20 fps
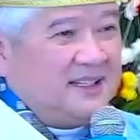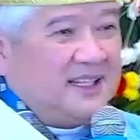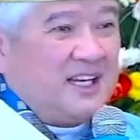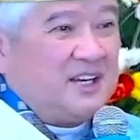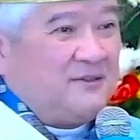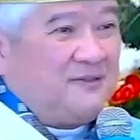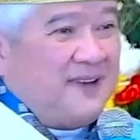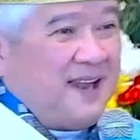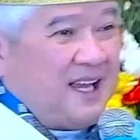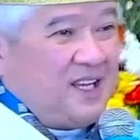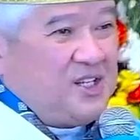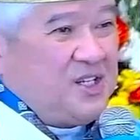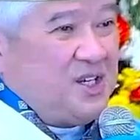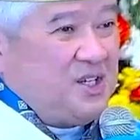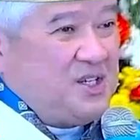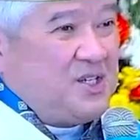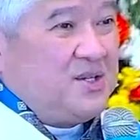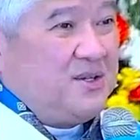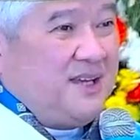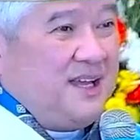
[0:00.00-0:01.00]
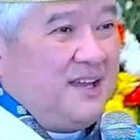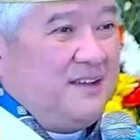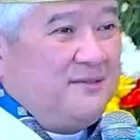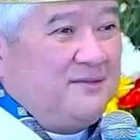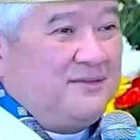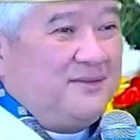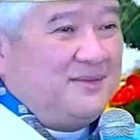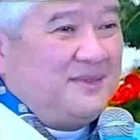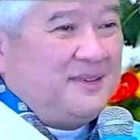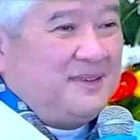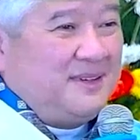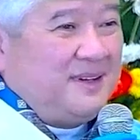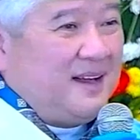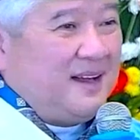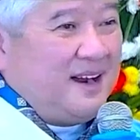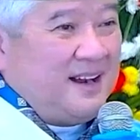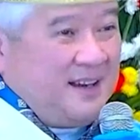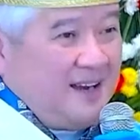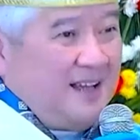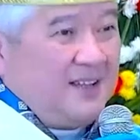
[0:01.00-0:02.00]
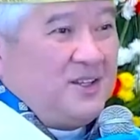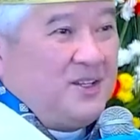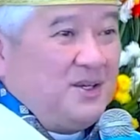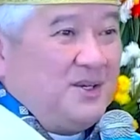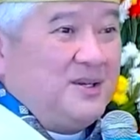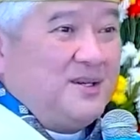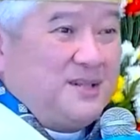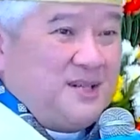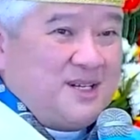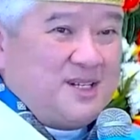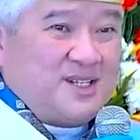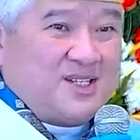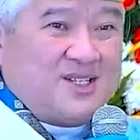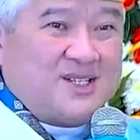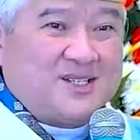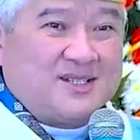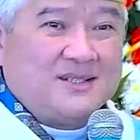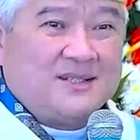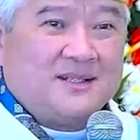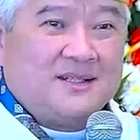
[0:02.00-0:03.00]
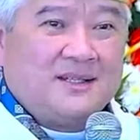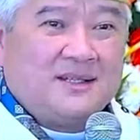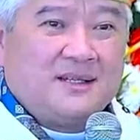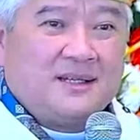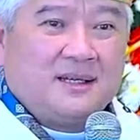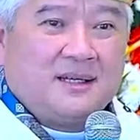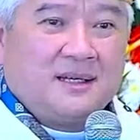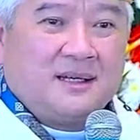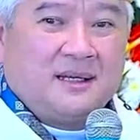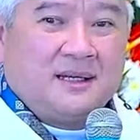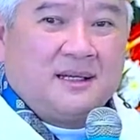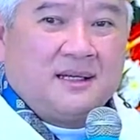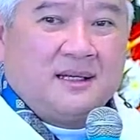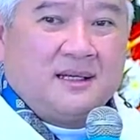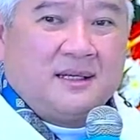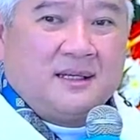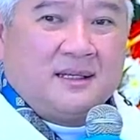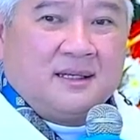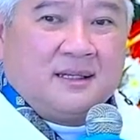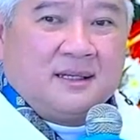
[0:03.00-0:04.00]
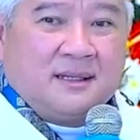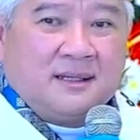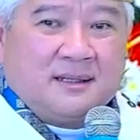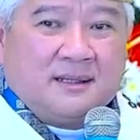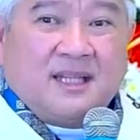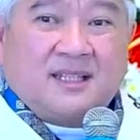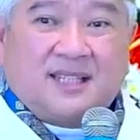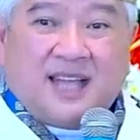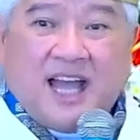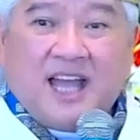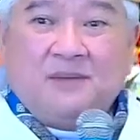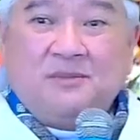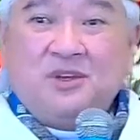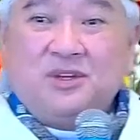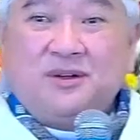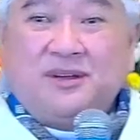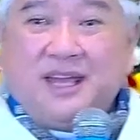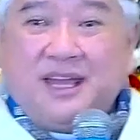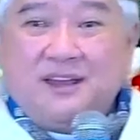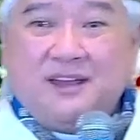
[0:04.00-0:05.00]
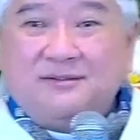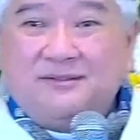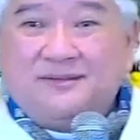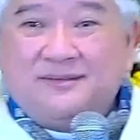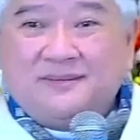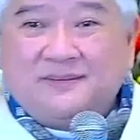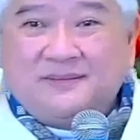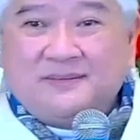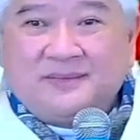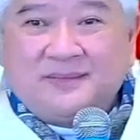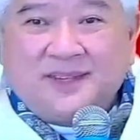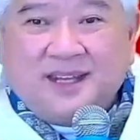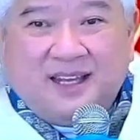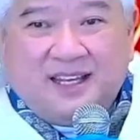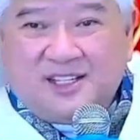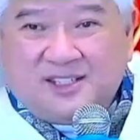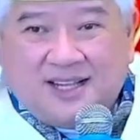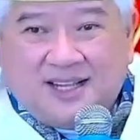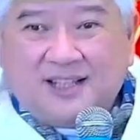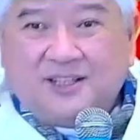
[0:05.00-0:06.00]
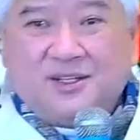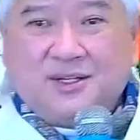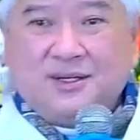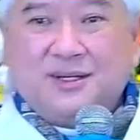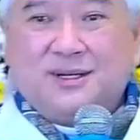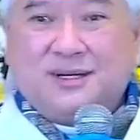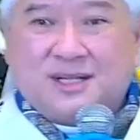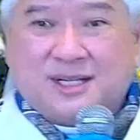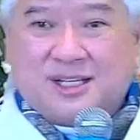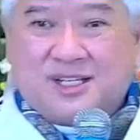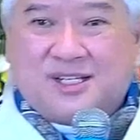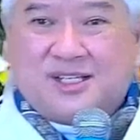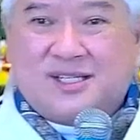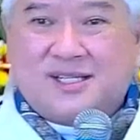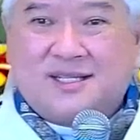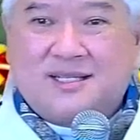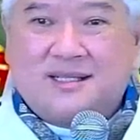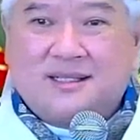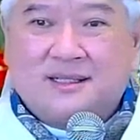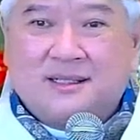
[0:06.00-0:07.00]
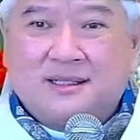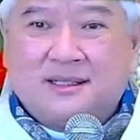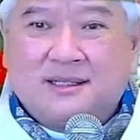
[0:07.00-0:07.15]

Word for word: The reflections you give are not yours. The time you give is not yours.